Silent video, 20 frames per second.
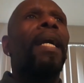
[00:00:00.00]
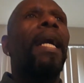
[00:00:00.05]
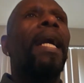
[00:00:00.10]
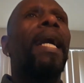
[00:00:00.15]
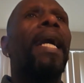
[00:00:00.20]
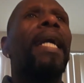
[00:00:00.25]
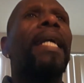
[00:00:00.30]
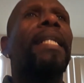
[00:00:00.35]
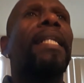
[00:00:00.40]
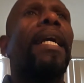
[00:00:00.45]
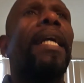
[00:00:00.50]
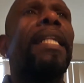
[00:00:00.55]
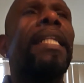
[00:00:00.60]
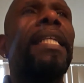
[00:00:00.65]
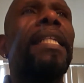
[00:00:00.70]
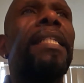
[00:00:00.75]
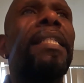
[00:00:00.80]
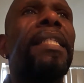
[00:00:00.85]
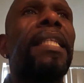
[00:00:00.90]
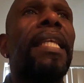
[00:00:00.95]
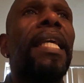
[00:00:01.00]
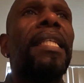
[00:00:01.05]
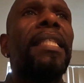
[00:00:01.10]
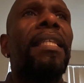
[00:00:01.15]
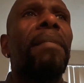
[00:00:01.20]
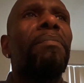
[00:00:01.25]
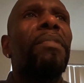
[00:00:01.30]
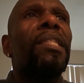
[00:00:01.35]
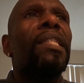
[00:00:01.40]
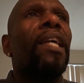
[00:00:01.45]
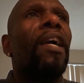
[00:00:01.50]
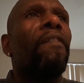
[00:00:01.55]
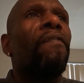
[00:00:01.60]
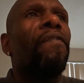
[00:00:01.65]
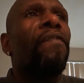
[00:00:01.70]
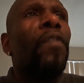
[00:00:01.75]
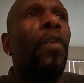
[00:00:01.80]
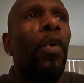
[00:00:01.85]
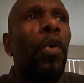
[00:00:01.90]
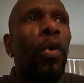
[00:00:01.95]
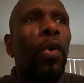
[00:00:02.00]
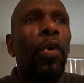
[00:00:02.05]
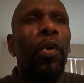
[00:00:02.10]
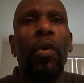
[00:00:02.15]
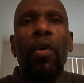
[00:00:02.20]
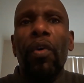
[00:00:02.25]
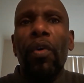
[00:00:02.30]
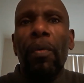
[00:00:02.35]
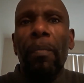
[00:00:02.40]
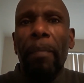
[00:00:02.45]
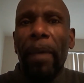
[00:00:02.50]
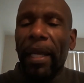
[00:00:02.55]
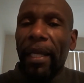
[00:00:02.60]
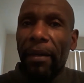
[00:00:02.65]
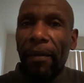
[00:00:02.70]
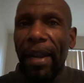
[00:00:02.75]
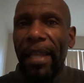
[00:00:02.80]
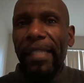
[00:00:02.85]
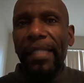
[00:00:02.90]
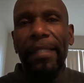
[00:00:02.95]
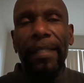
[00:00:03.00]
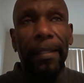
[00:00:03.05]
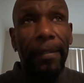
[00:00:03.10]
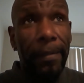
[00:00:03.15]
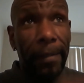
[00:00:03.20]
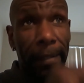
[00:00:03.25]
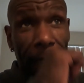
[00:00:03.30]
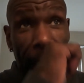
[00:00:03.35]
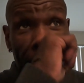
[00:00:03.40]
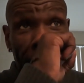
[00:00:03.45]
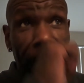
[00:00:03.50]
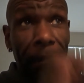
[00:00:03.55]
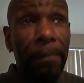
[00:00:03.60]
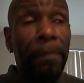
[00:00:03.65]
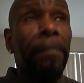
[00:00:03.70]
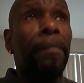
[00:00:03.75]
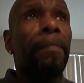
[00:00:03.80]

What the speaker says: And I needed to get some stuff for my grandson. Now,